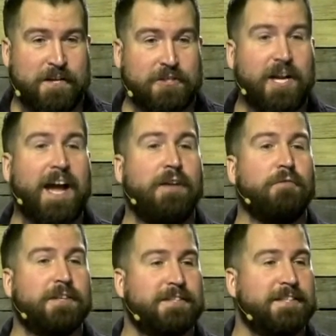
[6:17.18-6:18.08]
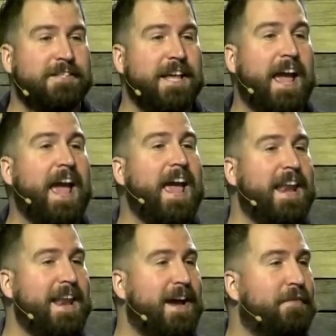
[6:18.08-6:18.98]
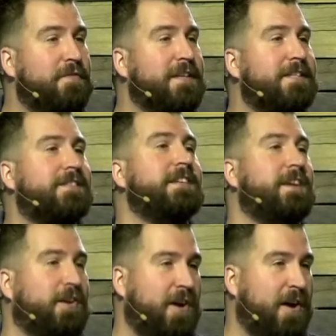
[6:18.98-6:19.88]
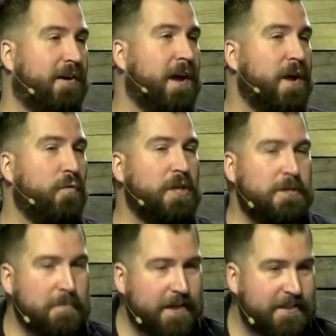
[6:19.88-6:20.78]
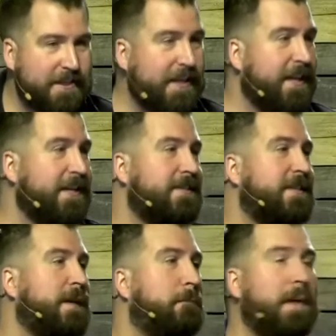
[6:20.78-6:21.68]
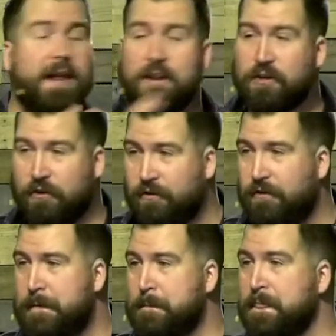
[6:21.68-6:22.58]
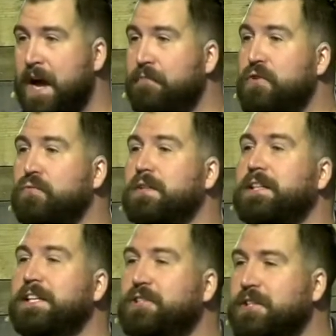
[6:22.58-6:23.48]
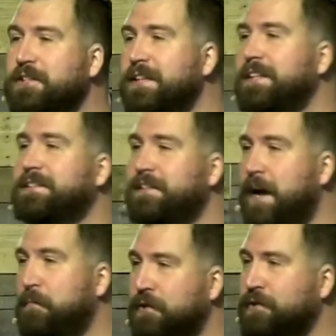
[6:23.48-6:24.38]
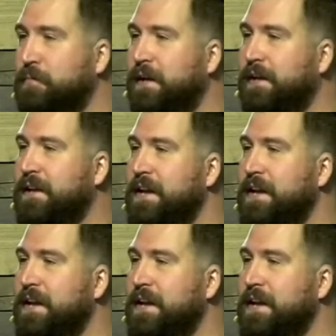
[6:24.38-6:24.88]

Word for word: Jairus is the head of the synagogue, which means he is the pinnacle of the religious establishment.